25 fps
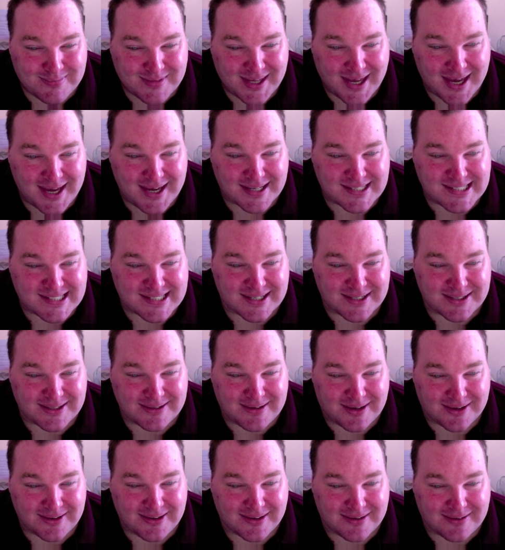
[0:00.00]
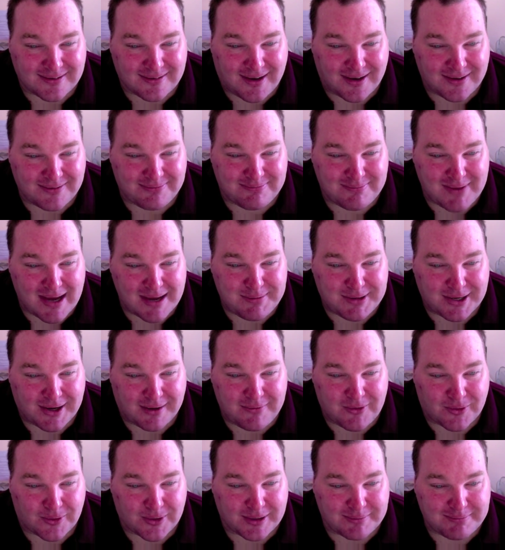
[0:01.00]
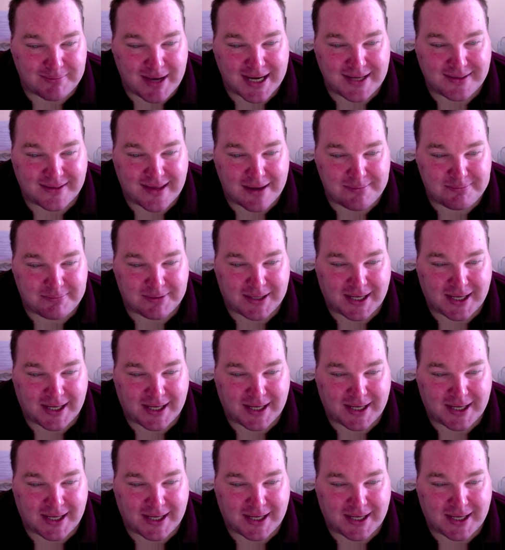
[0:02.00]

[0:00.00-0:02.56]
Yeah, so I think maybe I've already made that